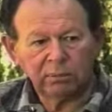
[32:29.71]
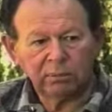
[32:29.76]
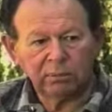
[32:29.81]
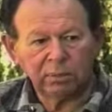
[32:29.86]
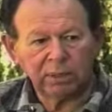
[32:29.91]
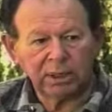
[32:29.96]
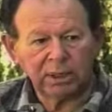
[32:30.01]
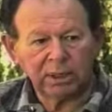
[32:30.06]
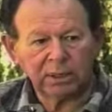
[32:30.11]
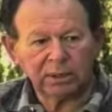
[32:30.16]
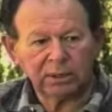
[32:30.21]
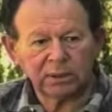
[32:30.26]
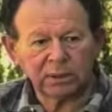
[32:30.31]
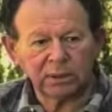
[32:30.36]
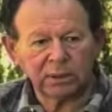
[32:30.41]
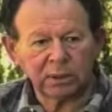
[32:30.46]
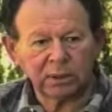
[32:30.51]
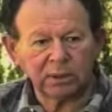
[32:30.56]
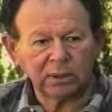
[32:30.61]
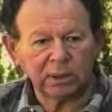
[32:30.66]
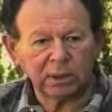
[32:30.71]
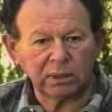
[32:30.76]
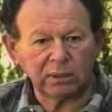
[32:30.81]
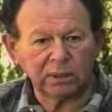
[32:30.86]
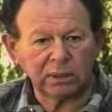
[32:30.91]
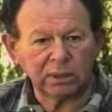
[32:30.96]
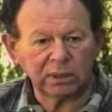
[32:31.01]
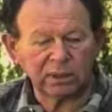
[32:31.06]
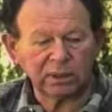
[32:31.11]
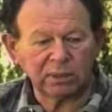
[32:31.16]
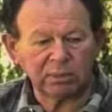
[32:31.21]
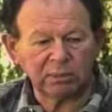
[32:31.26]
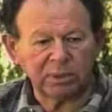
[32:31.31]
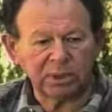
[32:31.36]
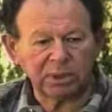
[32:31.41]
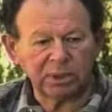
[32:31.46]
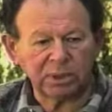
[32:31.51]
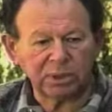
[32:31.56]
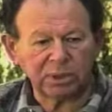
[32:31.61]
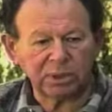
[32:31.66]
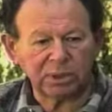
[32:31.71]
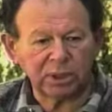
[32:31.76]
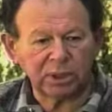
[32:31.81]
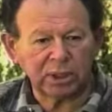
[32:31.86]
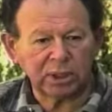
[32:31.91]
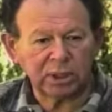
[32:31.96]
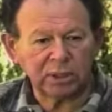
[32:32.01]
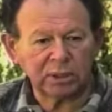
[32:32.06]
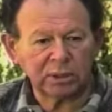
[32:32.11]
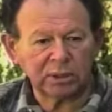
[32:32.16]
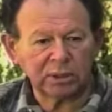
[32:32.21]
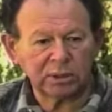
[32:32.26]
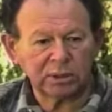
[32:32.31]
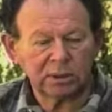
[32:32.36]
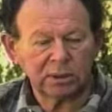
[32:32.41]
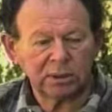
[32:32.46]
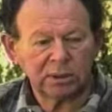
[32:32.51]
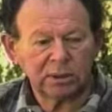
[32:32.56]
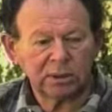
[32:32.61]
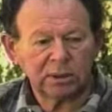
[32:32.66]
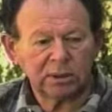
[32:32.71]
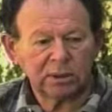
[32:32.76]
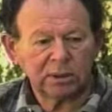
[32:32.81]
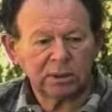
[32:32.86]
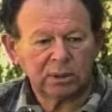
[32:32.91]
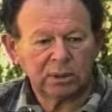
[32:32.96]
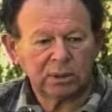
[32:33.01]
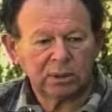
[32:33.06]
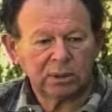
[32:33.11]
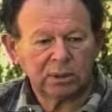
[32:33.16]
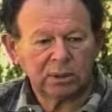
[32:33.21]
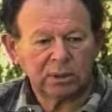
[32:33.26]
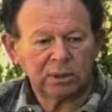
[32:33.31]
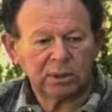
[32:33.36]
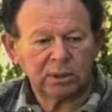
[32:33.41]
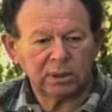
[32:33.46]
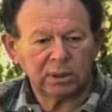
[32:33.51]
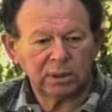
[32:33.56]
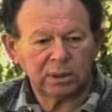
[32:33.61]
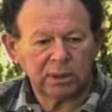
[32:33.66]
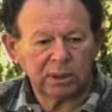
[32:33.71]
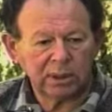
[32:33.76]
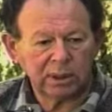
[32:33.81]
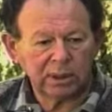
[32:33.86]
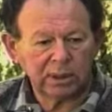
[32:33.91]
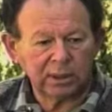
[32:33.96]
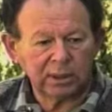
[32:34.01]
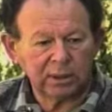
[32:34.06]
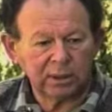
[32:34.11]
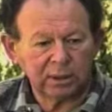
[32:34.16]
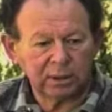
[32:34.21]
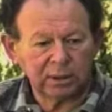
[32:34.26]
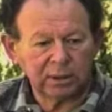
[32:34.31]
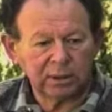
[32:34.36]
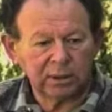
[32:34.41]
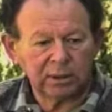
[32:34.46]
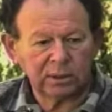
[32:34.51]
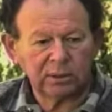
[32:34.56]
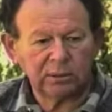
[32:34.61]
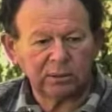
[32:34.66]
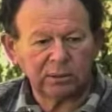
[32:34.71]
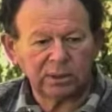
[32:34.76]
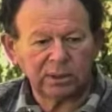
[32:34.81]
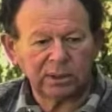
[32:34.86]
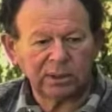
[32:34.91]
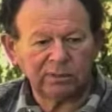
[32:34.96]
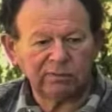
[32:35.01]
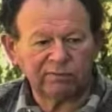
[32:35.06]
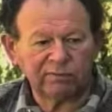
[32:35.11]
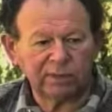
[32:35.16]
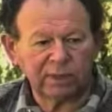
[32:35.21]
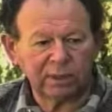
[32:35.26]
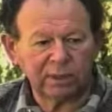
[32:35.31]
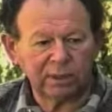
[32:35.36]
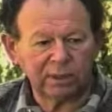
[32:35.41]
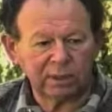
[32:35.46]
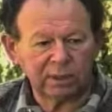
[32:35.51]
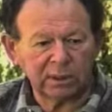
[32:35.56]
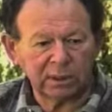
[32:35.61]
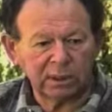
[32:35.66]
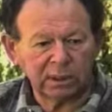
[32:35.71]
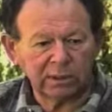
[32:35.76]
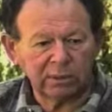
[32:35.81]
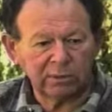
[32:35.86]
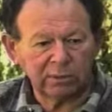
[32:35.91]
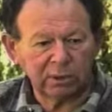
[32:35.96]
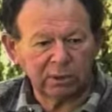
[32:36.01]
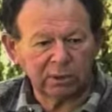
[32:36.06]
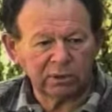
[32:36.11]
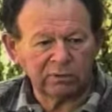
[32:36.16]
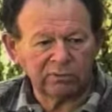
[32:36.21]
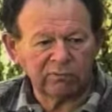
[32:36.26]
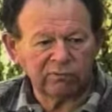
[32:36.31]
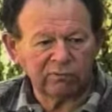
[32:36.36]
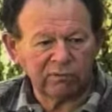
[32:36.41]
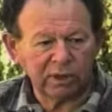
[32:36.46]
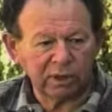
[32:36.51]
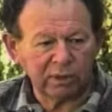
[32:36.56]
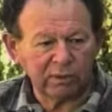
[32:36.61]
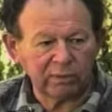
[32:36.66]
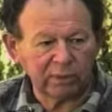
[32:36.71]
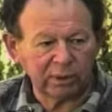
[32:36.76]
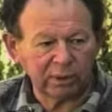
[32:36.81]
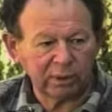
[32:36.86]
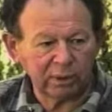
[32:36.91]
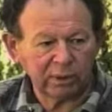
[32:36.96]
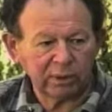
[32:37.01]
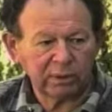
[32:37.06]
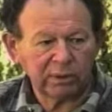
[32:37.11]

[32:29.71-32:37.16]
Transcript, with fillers: But no doubt there is a basic change. You can feel that I am not very